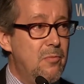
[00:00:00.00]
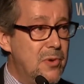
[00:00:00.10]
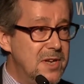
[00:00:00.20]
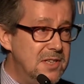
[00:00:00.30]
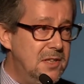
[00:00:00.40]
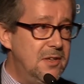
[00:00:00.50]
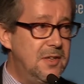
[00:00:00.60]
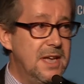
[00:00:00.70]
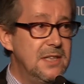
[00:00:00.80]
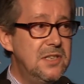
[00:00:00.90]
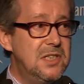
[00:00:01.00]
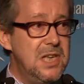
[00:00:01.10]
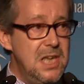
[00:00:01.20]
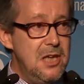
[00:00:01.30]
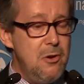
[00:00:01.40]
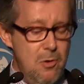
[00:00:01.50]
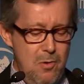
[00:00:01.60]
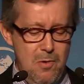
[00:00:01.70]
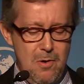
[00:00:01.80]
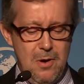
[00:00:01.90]
President and
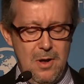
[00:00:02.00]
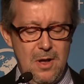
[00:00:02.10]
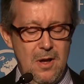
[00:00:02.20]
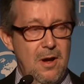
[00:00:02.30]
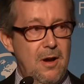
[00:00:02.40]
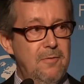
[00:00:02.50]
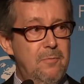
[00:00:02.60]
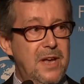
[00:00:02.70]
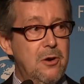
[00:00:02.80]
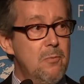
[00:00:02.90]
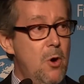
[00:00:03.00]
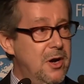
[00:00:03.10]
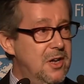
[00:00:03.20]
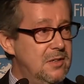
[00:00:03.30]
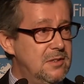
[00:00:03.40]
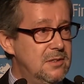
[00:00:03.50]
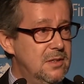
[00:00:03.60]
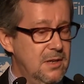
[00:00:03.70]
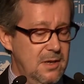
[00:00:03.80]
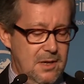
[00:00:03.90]
CEO of Better Markets,
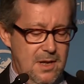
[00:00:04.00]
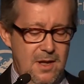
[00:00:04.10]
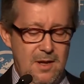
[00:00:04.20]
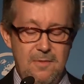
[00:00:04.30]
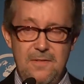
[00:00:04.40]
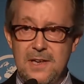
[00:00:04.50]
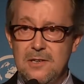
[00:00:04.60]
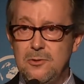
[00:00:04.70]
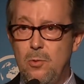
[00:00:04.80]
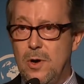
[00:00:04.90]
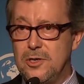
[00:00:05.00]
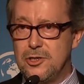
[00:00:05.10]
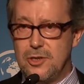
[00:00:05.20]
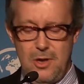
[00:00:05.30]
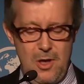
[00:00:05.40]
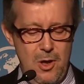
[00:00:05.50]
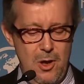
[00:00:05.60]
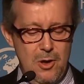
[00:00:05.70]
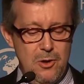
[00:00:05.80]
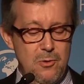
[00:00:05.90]
Finance Watch
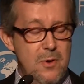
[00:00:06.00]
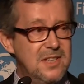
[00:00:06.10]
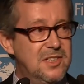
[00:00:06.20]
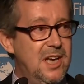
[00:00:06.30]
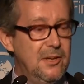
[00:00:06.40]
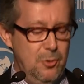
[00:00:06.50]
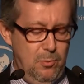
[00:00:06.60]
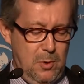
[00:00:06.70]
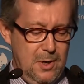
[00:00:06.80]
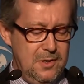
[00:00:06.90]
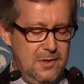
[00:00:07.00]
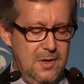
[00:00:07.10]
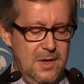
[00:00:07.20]
US counterpart,